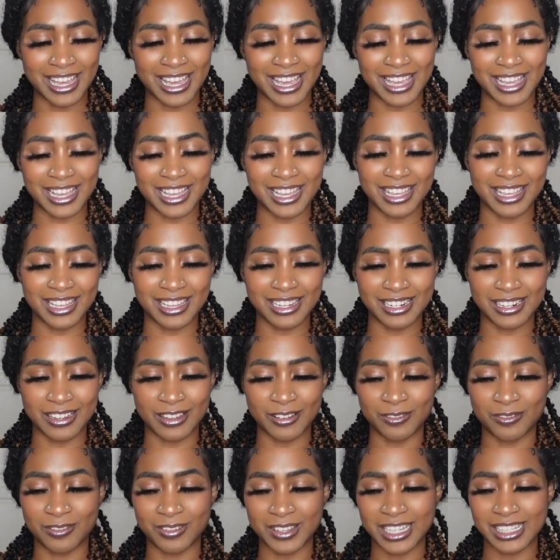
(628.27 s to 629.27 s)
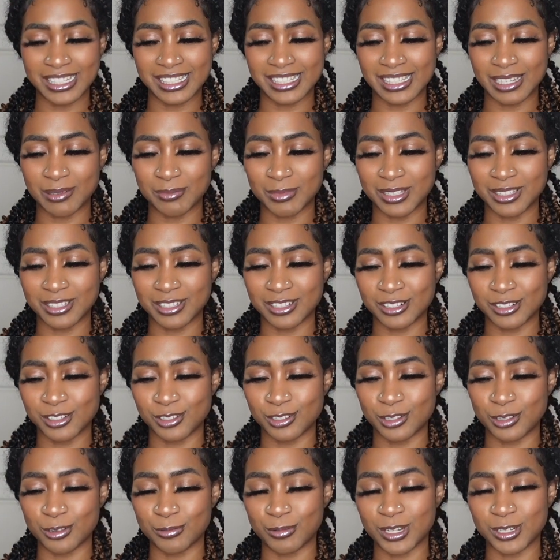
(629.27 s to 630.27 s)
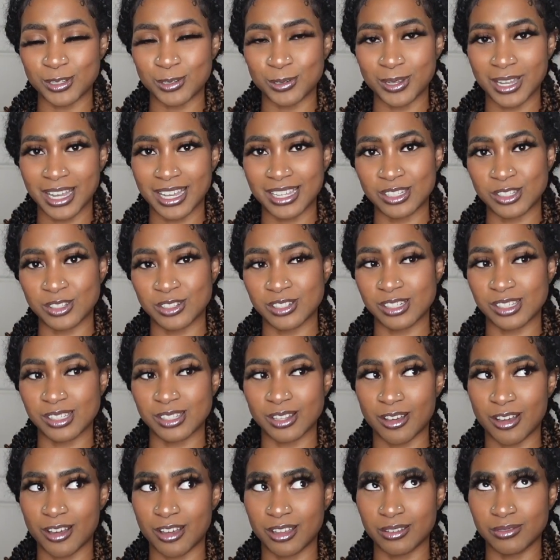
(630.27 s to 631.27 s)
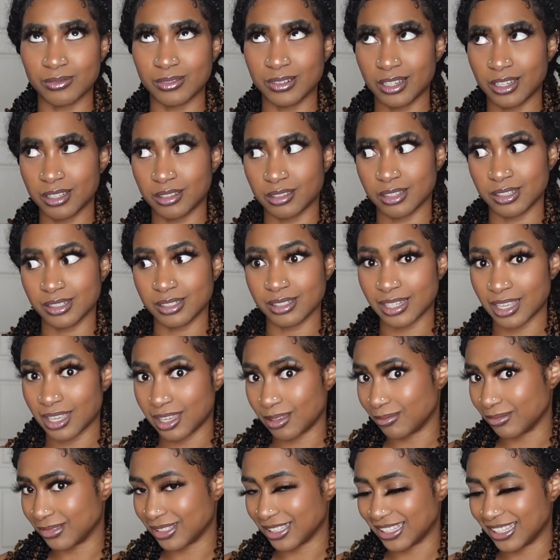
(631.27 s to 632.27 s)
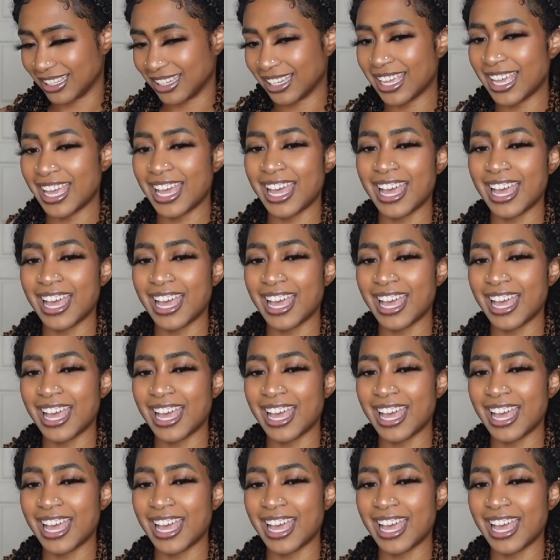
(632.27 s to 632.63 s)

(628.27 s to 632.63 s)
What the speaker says: in a fit similar to what you guys just saw, if not the same thing,